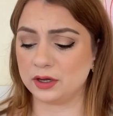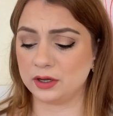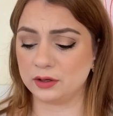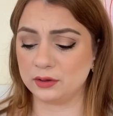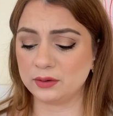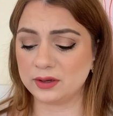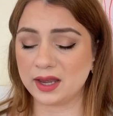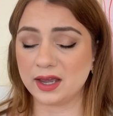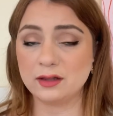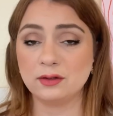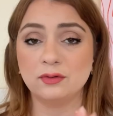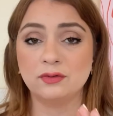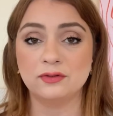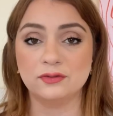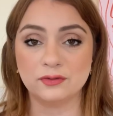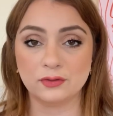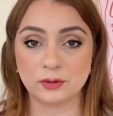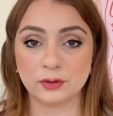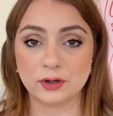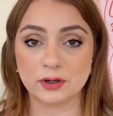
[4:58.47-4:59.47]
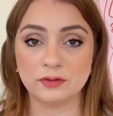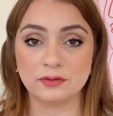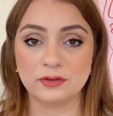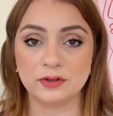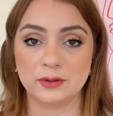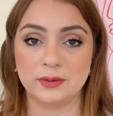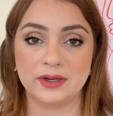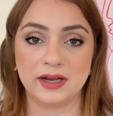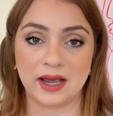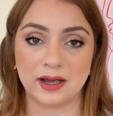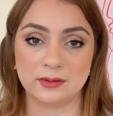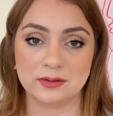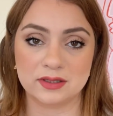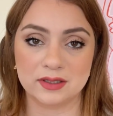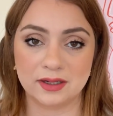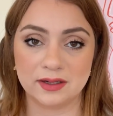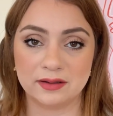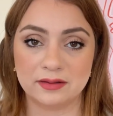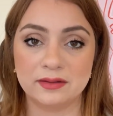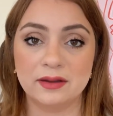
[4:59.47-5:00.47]
You get four fluid
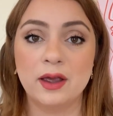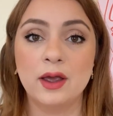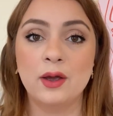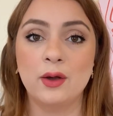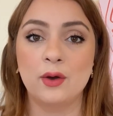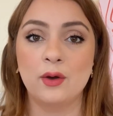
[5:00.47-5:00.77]
ounces.